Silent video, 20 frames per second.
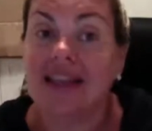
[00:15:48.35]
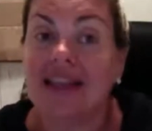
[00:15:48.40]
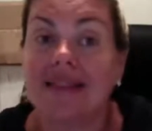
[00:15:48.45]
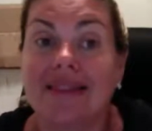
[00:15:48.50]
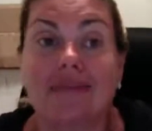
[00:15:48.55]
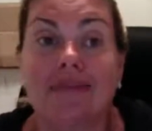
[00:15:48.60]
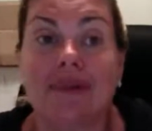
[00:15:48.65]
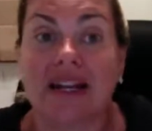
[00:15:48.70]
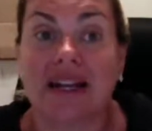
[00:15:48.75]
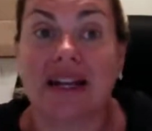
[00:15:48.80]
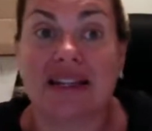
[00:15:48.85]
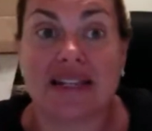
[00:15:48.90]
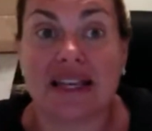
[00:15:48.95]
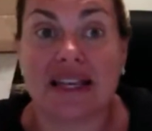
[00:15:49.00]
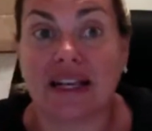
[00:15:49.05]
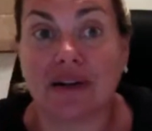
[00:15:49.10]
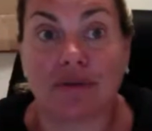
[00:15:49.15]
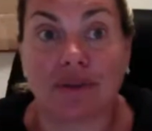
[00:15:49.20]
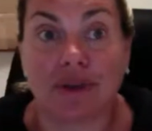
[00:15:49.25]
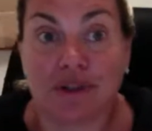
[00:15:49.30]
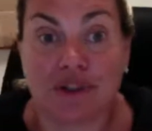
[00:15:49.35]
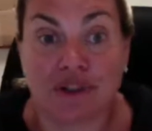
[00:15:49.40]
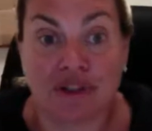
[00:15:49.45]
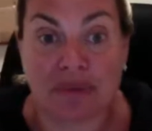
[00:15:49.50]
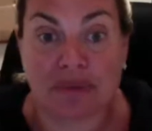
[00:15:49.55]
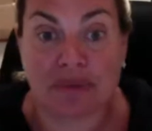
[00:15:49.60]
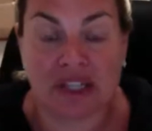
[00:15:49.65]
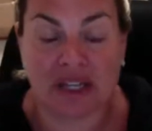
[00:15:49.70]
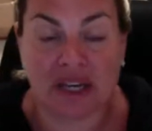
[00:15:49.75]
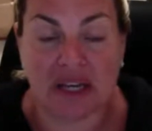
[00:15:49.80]
They may not take a road
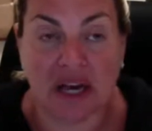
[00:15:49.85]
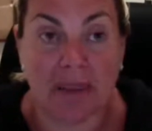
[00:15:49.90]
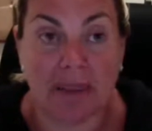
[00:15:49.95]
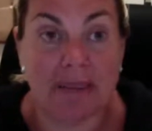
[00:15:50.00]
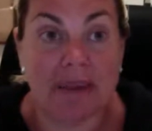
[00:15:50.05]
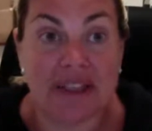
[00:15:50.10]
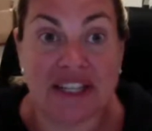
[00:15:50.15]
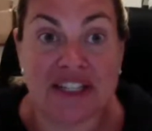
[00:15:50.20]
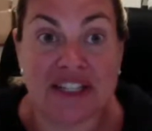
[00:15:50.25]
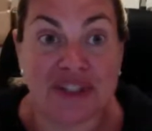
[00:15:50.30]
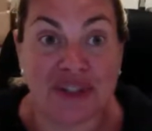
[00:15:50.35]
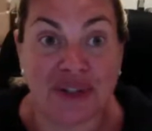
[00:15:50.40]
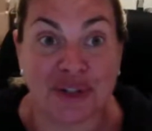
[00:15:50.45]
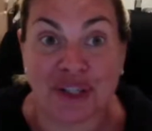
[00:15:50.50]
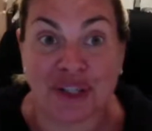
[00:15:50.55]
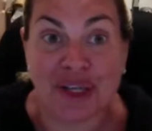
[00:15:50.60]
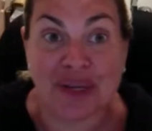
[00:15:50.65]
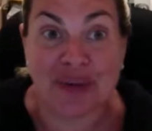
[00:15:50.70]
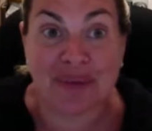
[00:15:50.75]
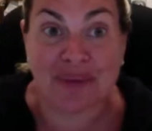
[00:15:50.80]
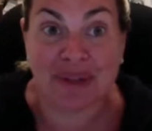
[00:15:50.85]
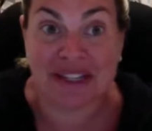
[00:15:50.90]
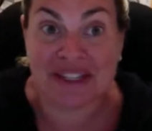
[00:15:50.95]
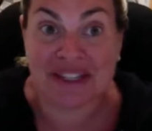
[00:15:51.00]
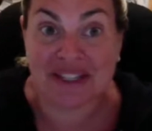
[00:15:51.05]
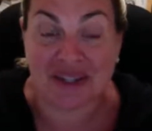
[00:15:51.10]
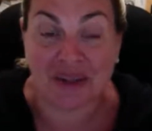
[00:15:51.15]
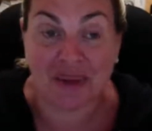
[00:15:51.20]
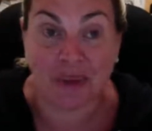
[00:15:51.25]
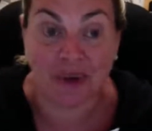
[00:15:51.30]
trip to come, but they certainly can
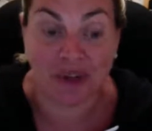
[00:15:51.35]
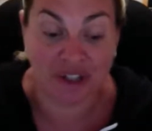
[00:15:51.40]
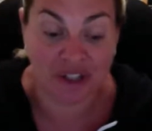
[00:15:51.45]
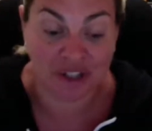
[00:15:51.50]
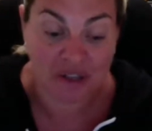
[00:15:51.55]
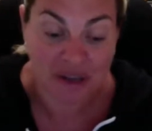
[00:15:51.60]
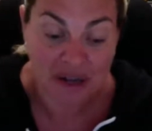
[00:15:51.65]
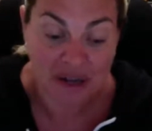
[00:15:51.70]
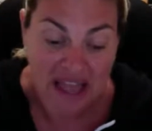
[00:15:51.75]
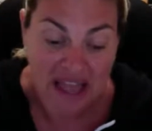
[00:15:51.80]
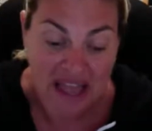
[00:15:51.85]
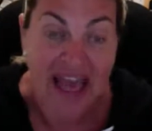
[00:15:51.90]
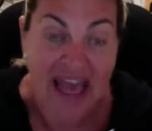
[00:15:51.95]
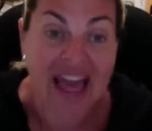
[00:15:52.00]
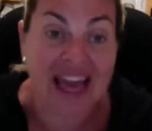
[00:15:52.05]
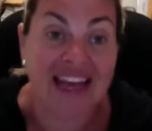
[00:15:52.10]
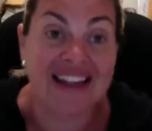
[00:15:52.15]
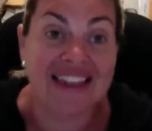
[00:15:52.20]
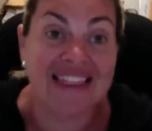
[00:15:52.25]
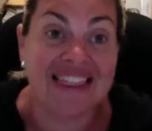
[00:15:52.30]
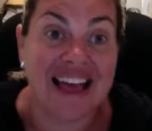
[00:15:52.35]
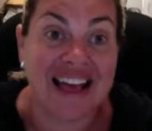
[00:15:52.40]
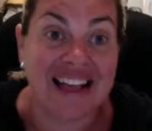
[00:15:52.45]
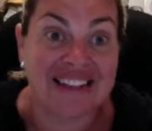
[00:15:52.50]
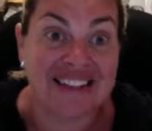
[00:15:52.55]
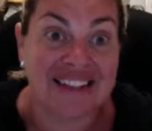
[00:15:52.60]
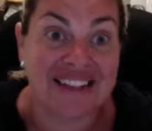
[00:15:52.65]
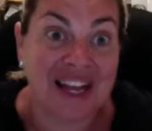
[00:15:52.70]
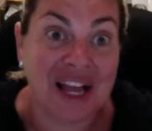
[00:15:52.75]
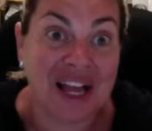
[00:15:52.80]
place an order, and
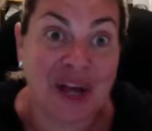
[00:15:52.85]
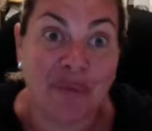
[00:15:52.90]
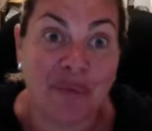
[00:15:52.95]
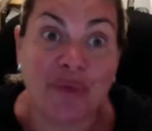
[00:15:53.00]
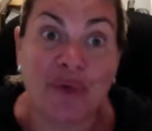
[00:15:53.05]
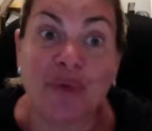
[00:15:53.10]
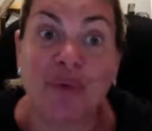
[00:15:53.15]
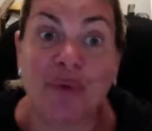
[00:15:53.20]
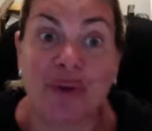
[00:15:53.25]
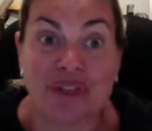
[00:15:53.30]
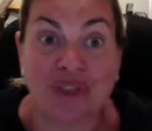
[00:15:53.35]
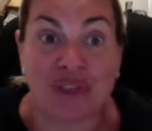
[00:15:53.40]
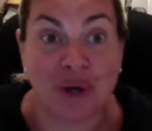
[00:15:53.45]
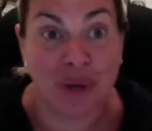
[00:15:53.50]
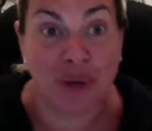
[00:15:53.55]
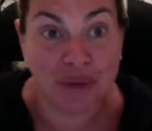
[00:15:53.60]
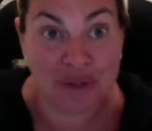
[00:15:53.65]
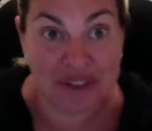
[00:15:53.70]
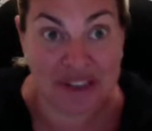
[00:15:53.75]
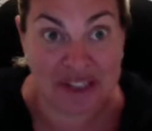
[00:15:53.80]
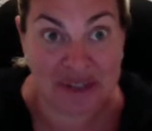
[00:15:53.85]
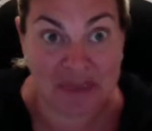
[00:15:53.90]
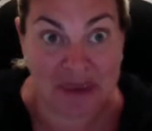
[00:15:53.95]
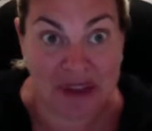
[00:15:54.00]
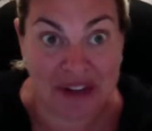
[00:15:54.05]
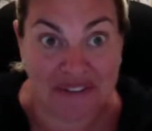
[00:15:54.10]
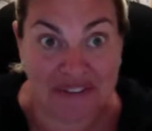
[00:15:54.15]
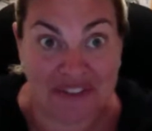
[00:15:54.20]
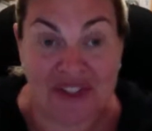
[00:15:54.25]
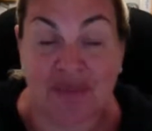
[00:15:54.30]
that's going to help you with the hostess
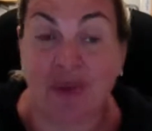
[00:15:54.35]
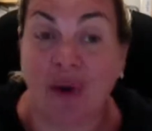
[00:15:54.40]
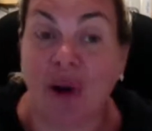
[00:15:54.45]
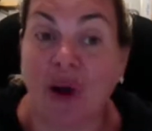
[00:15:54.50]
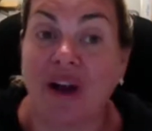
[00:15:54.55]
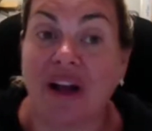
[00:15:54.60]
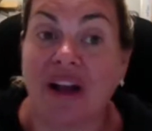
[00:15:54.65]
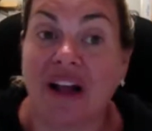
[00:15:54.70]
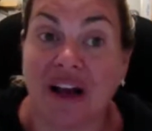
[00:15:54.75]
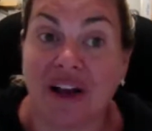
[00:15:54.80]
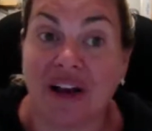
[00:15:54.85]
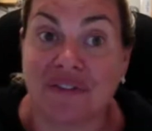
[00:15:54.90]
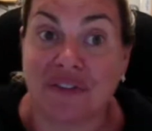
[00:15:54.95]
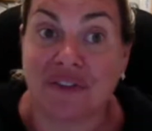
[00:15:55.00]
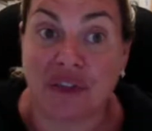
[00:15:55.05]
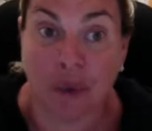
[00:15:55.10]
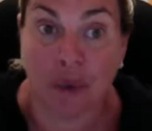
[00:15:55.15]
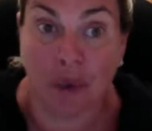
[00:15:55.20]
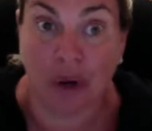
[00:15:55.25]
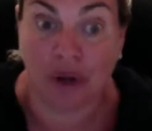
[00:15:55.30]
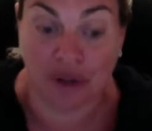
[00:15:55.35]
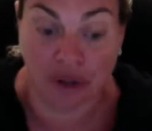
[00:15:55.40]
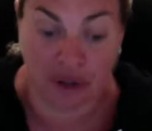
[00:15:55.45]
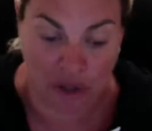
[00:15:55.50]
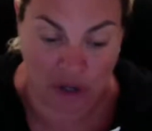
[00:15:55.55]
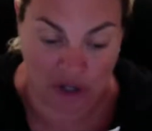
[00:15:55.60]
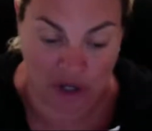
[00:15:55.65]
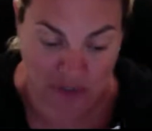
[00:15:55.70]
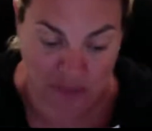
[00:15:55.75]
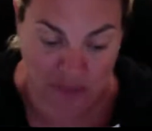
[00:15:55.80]
benefits part of your
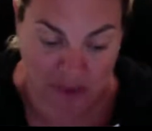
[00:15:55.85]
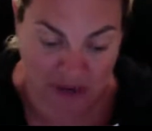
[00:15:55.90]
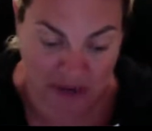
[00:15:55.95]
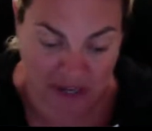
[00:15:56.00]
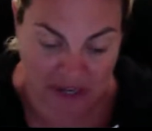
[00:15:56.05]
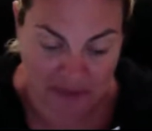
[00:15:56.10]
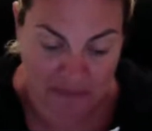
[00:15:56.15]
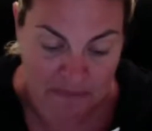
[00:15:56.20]
launch party.